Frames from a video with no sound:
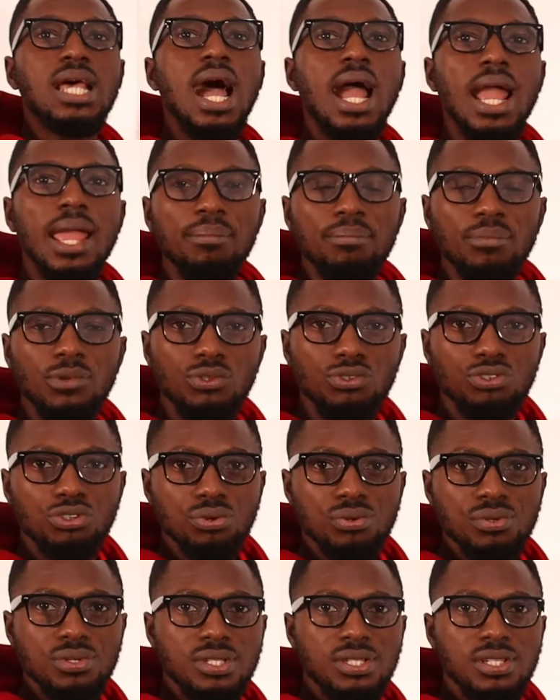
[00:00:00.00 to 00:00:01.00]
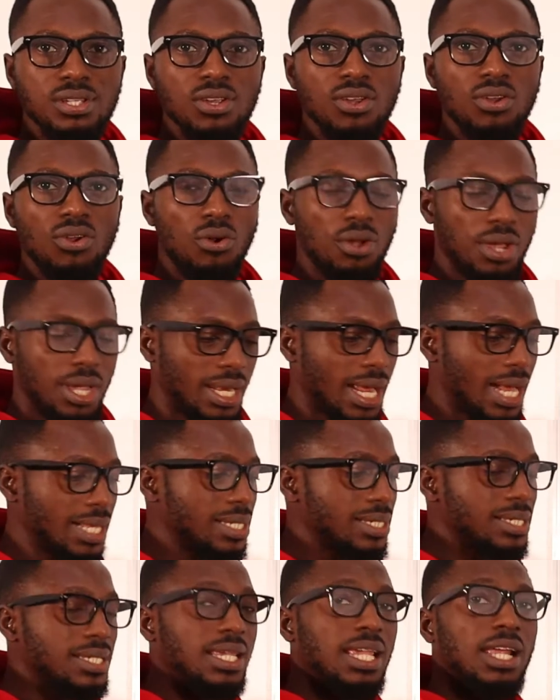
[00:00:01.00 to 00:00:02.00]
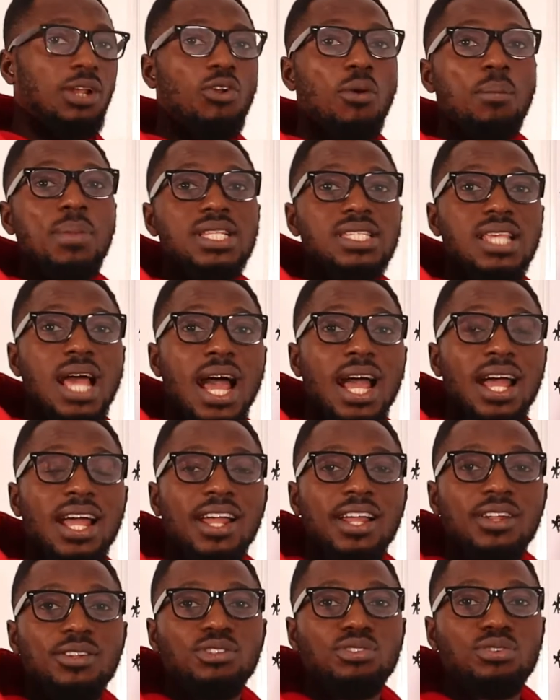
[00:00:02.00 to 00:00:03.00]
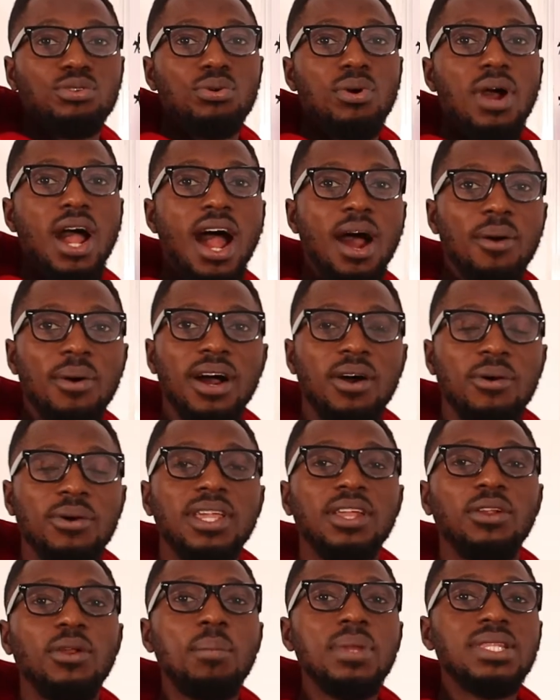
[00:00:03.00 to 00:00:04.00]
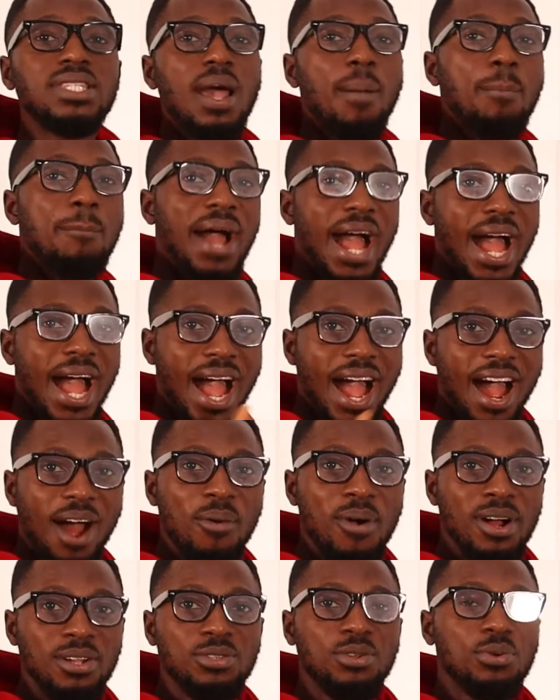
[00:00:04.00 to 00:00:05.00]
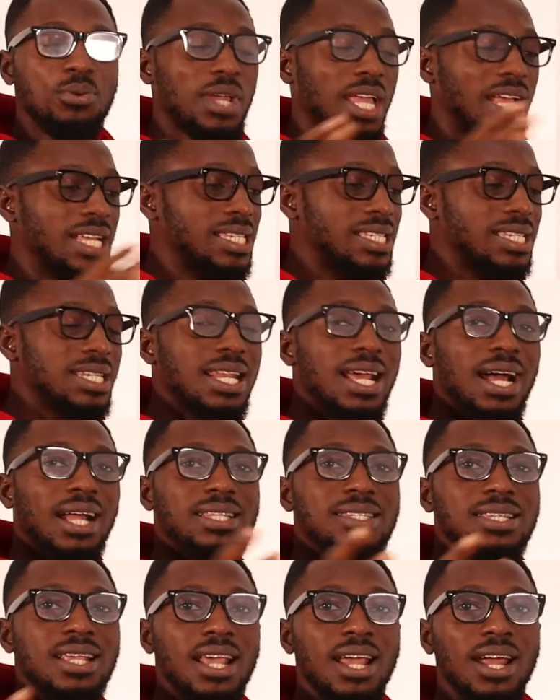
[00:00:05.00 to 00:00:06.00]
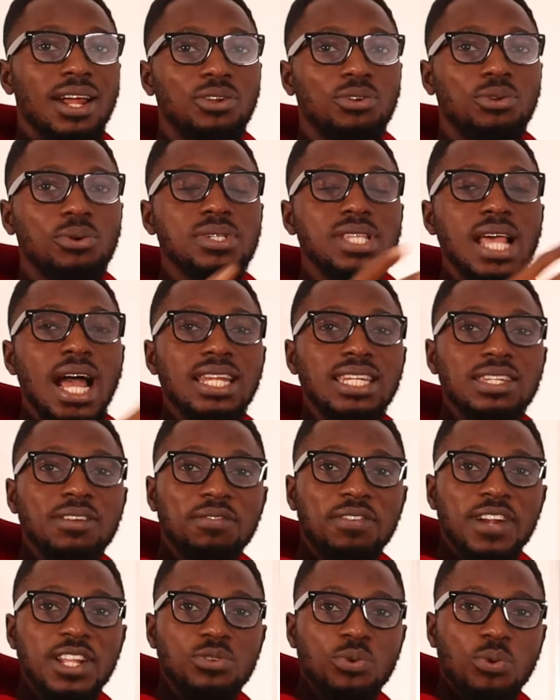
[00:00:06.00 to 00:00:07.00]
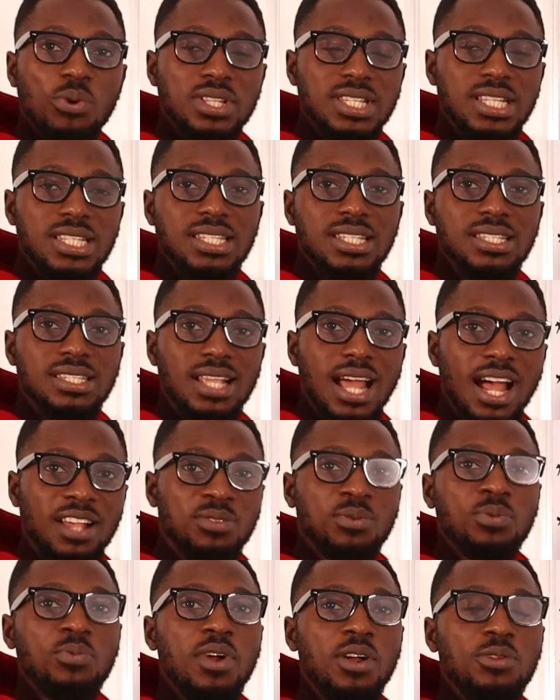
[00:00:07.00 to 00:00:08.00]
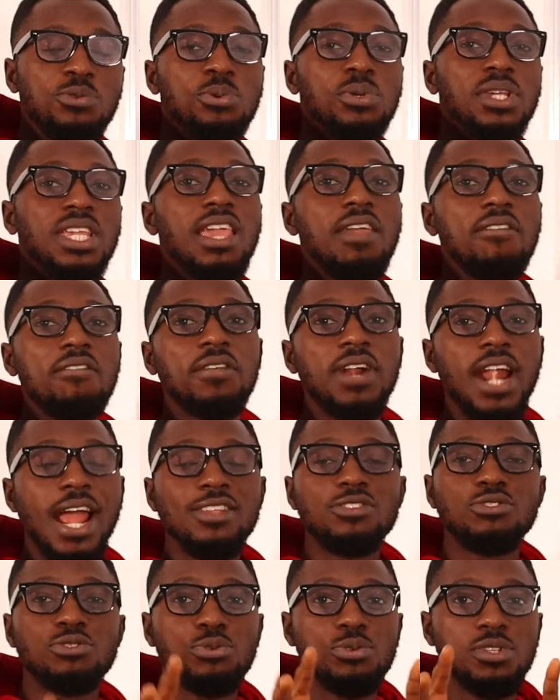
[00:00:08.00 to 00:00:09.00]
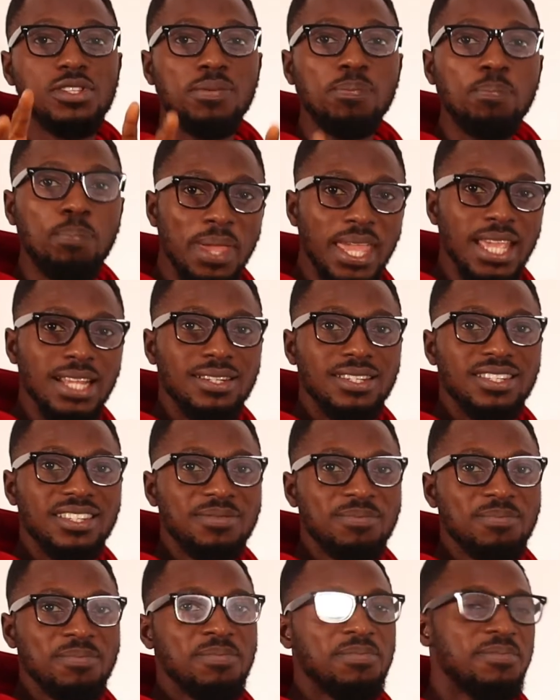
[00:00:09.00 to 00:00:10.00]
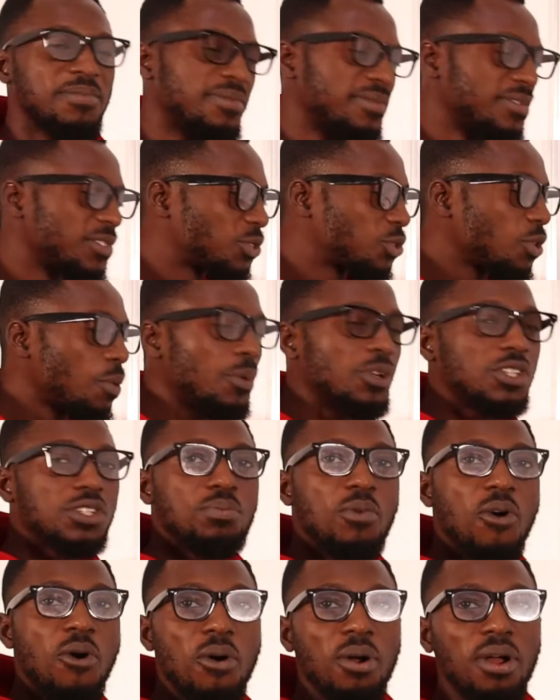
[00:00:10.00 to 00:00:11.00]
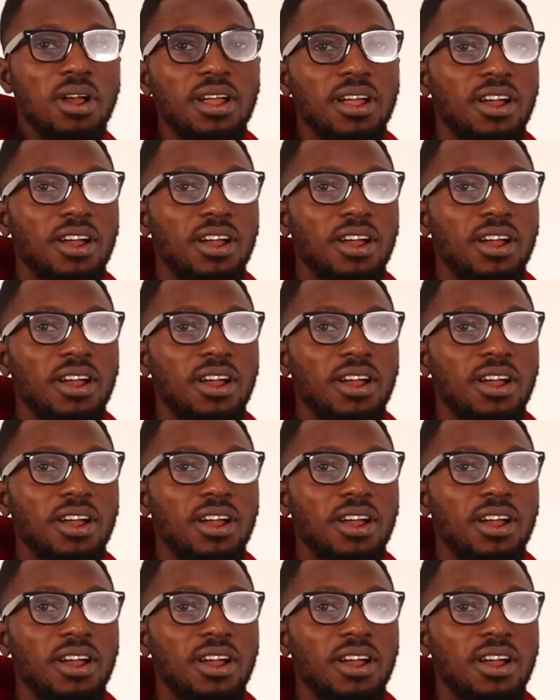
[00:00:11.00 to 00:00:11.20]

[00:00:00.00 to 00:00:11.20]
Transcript: time used okay that is kilometer to hour or kilometer per hour so we can see that those are different quantities as well to give rise to speed so much more